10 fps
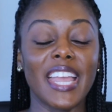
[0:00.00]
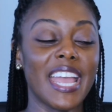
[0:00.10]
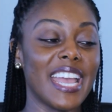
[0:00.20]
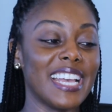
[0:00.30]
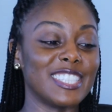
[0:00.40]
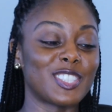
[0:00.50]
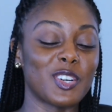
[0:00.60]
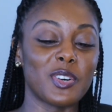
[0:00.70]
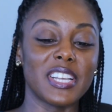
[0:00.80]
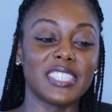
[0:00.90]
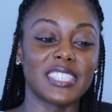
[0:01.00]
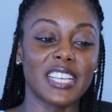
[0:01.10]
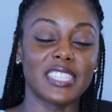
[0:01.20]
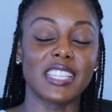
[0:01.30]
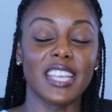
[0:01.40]
And so he
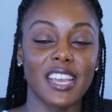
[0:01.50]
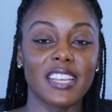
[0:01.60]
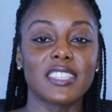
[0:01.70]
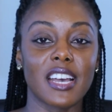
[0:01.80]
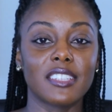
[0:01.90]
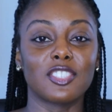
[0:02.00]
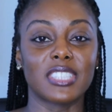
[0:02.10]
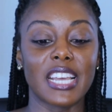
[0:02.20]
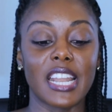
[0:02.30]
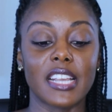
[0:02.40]
says, yeah, he said, I understand that.